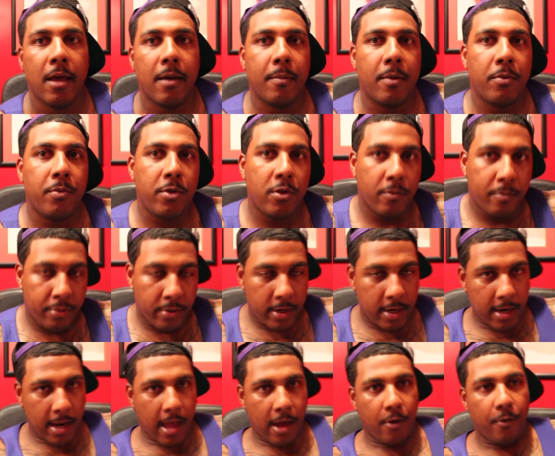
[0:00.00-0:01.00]
but when you put
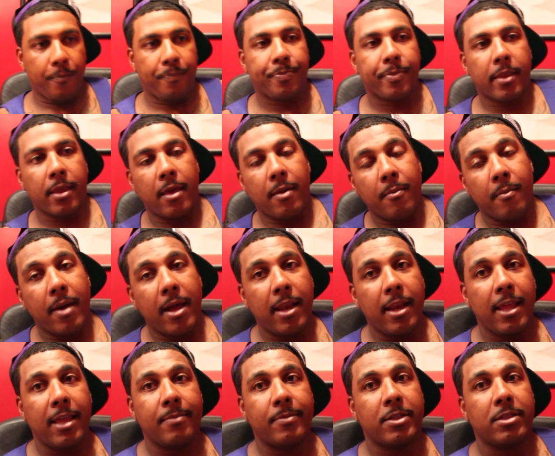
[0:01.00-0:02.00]
it out and my
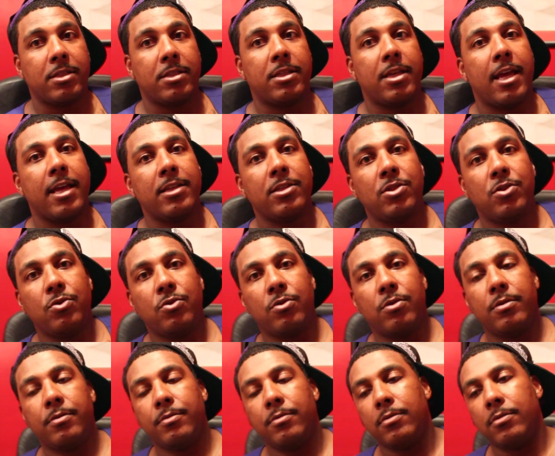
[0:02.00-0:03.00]
name is attached
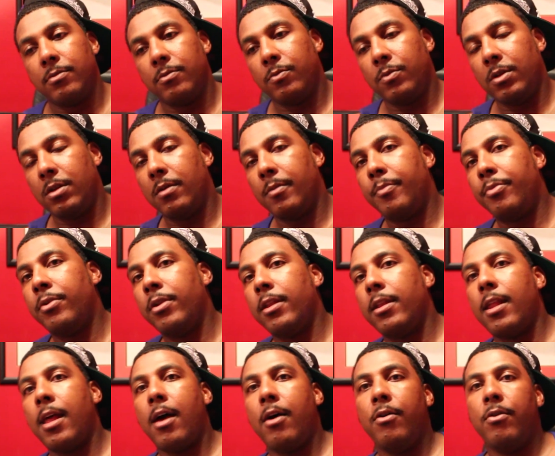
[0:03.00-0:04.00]
to it, we're gonna put
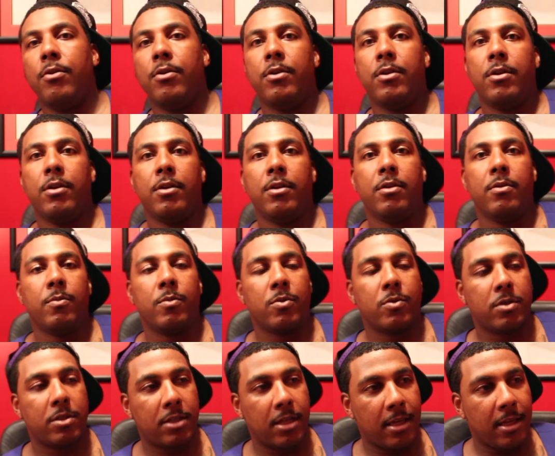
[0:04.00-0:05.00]
it out. We're
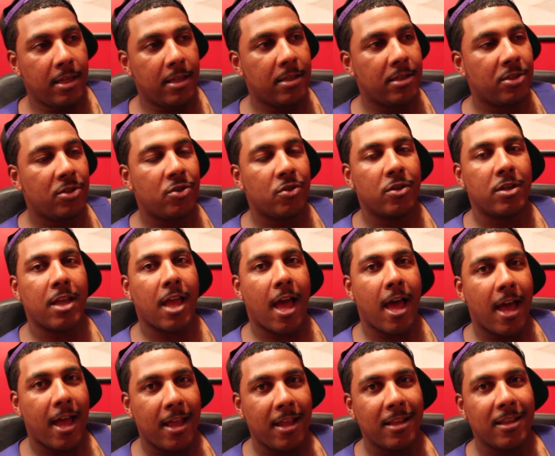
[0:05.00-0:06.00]
gonna say the joint
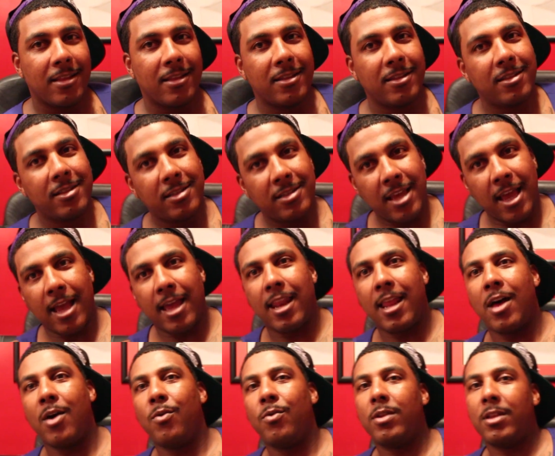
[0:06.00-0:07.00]
hot. Check it
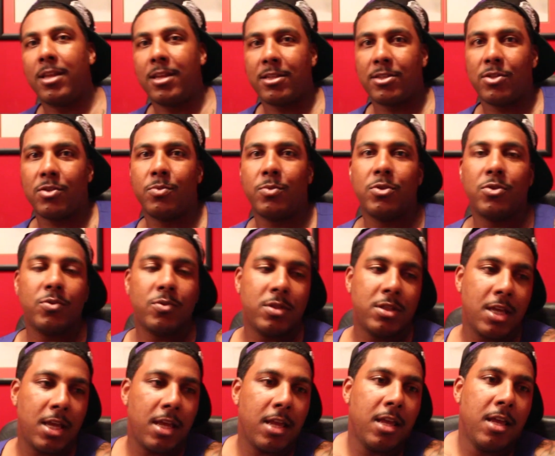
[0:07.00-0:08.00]
out. Let us know what you
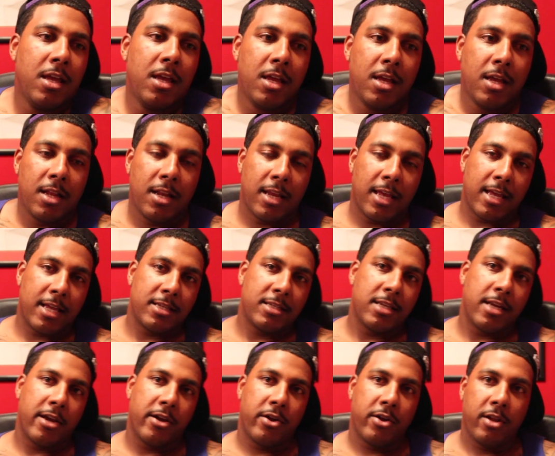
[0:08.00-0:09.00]
think. Like I
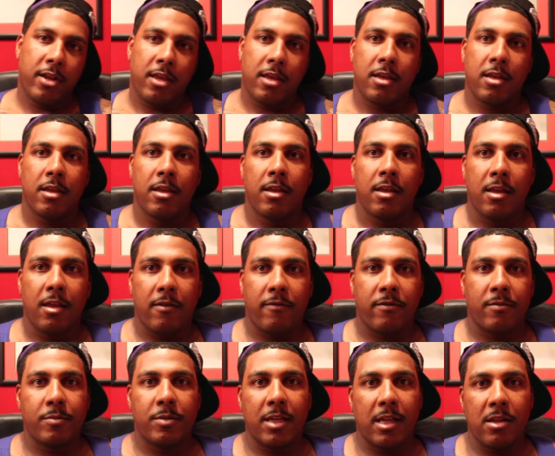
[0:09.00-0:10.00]
said earlier, if
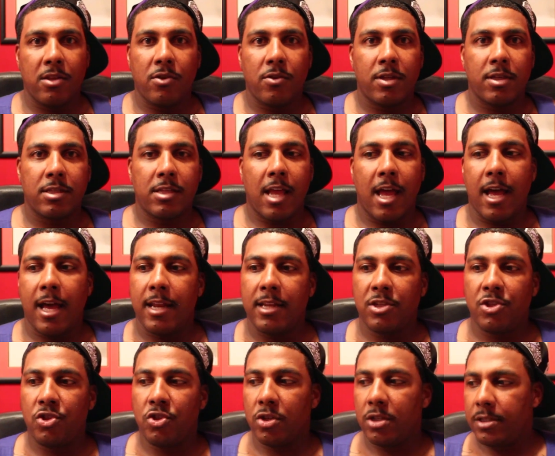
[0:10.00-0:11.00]
I'm telling you this the
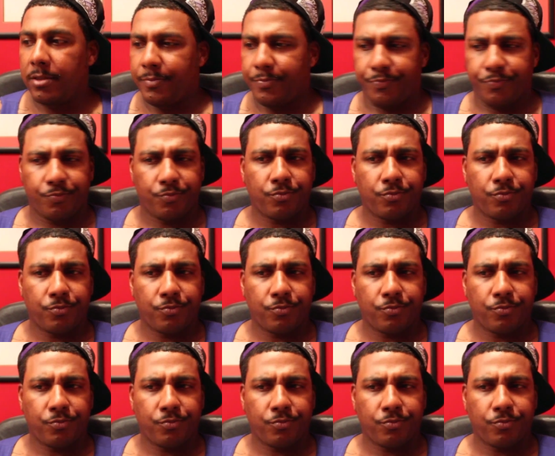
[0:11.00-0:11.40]
hottest joint,